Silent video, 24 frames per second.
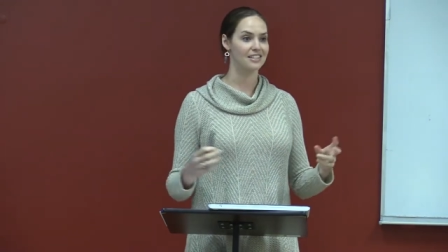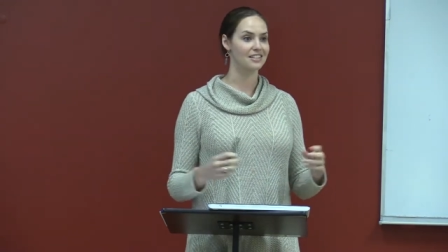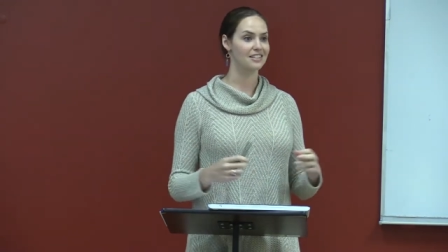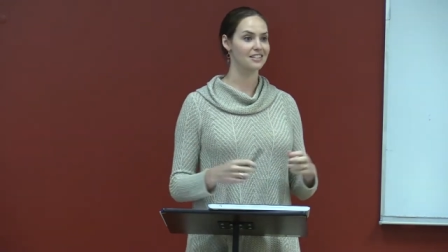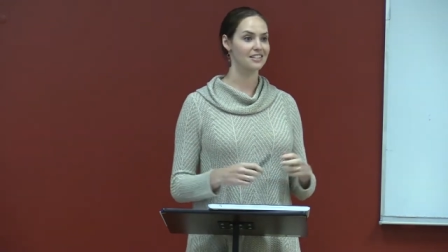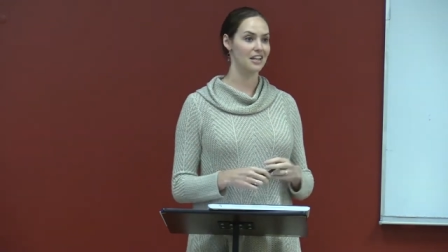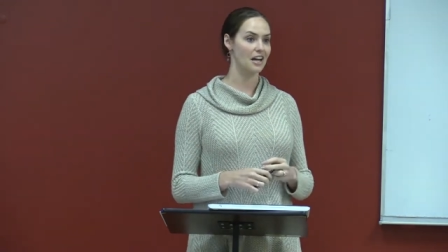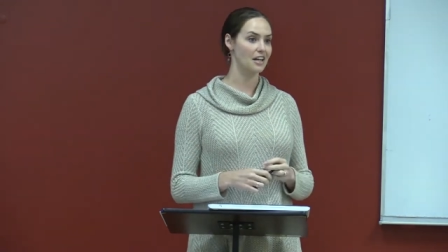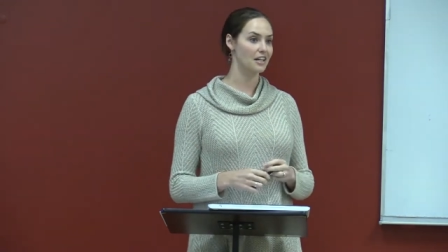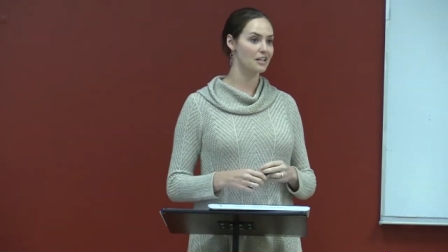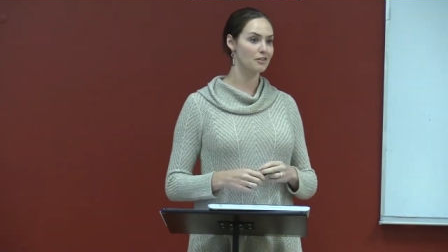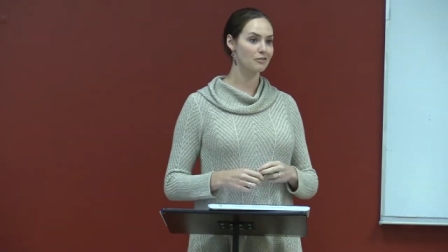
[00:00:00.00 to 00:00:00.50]
to
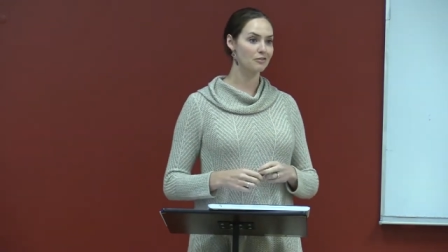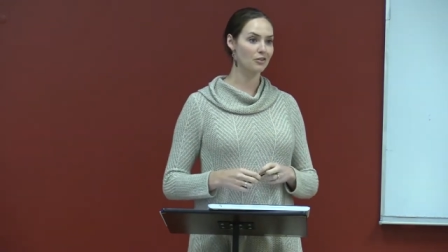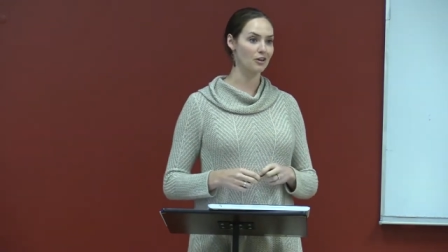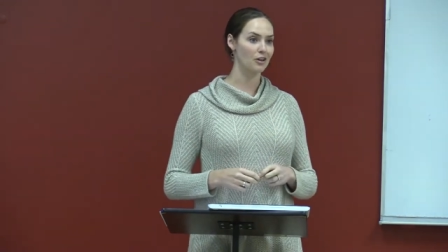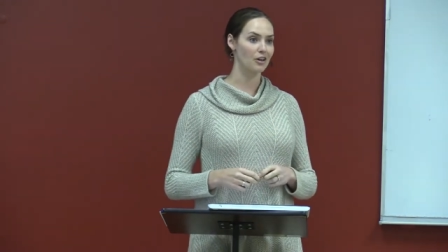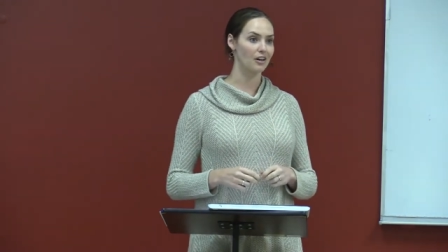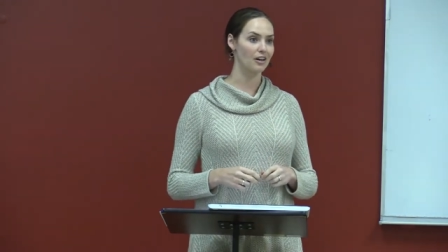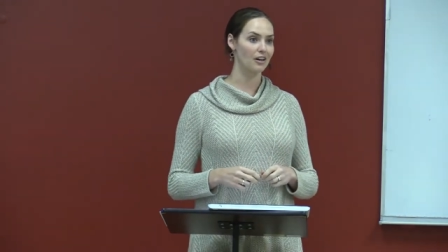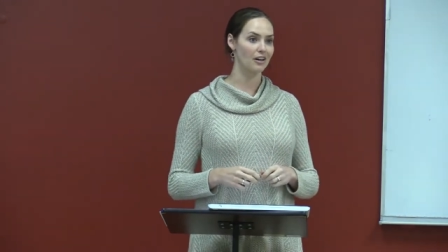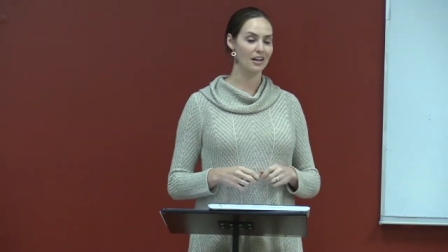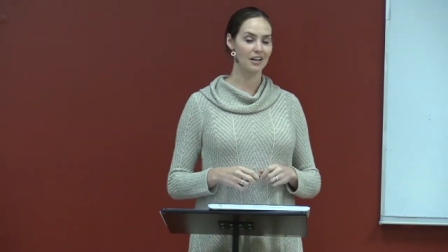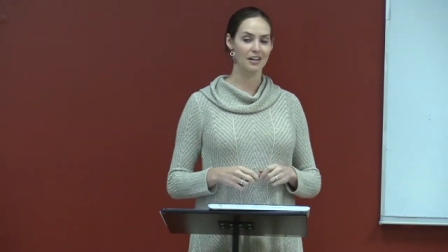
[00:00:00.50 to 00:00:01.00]
study
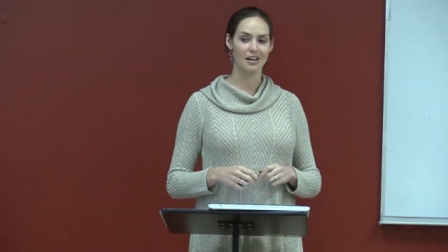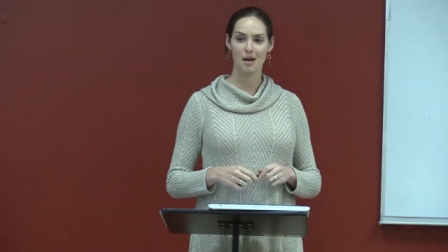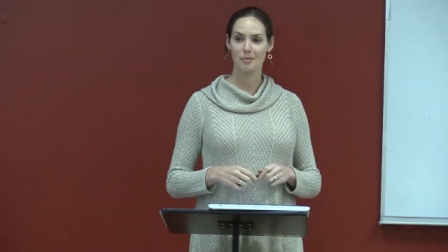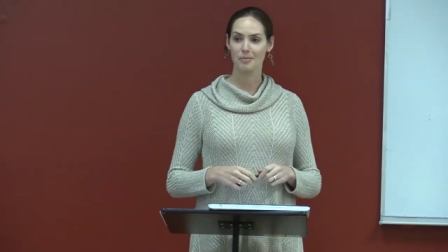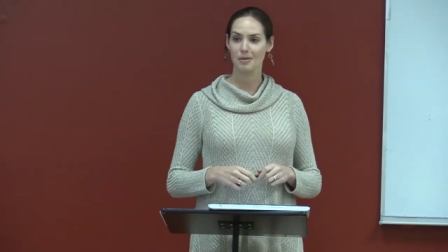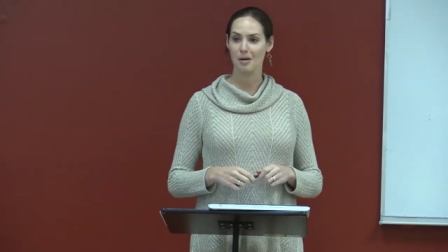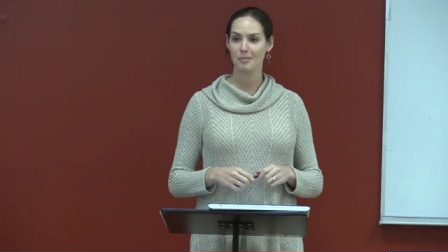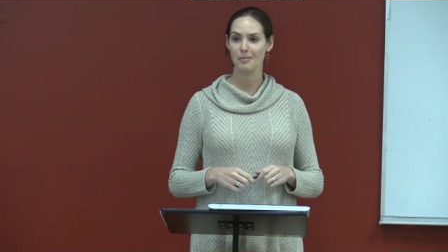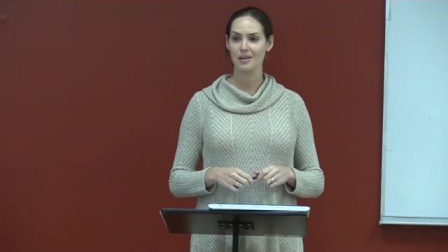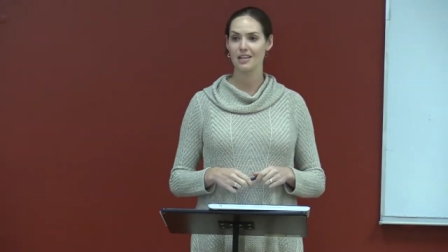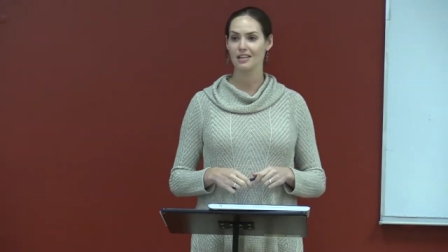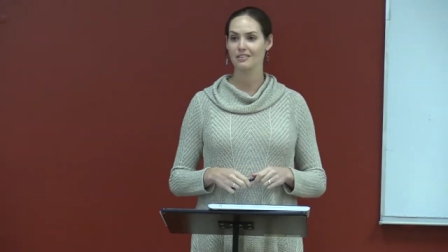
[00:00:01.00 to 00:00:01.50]
for an
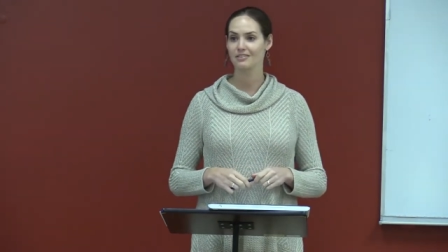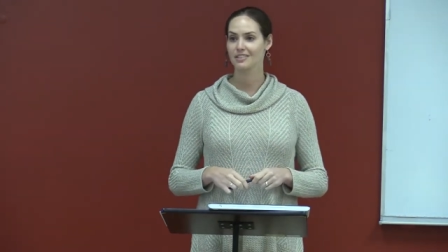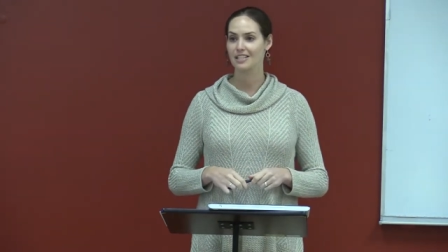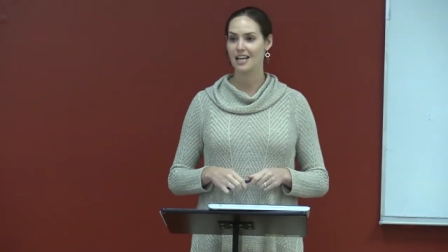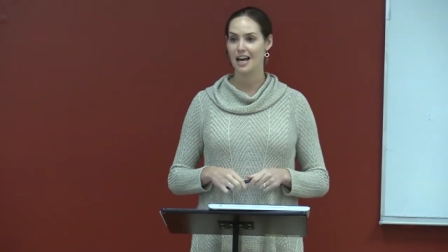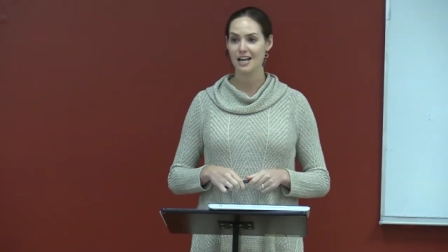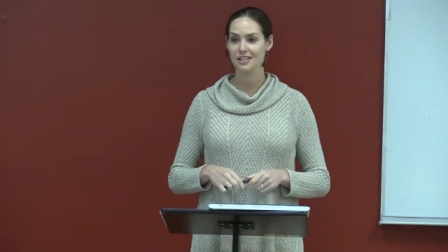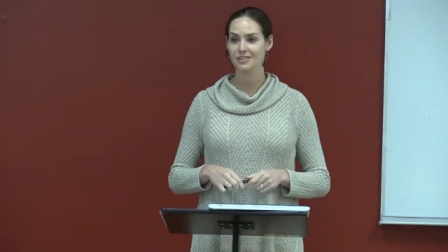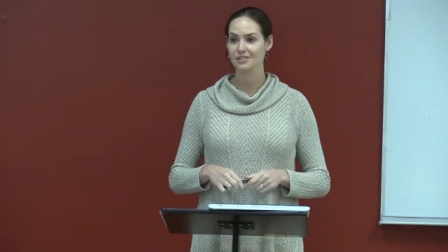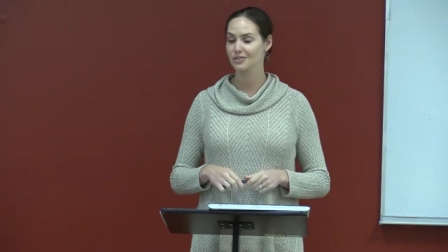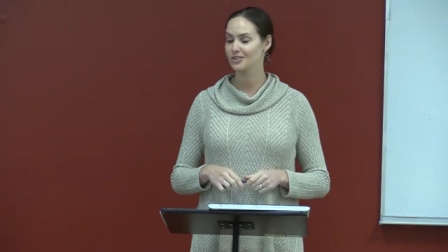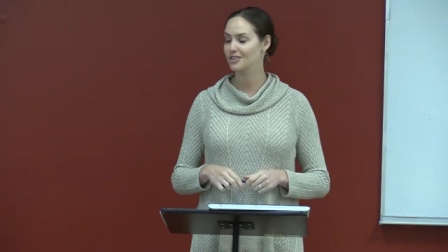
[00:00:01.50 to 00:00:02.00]
upcoming
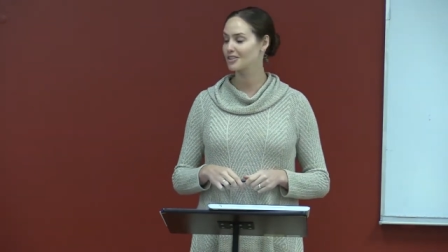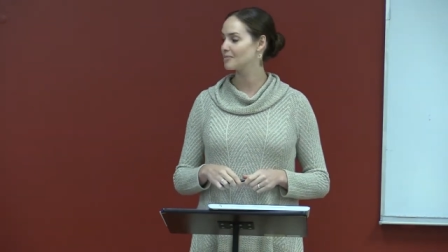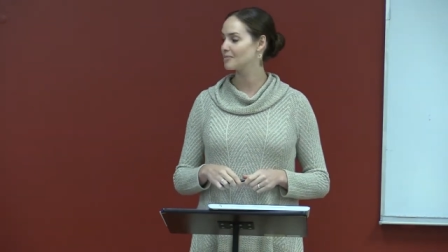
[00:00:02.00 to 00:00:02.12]
test or